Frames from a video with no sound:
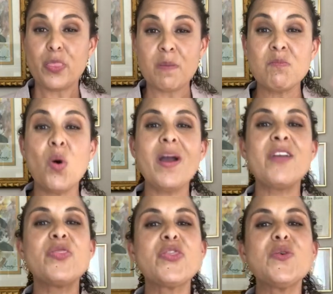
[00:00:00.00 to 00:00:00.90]
the more
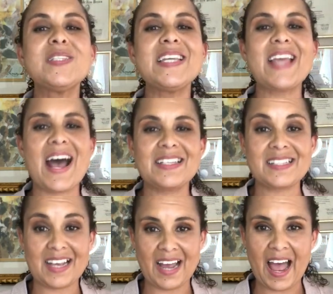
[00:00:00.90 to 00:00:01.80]

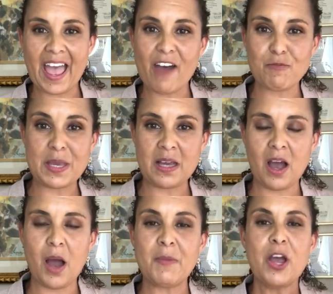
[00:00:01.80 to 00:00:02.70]
enthusiastic I have
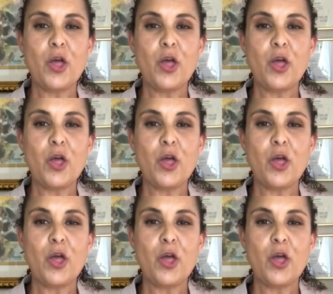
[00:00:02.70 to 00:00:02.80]
become,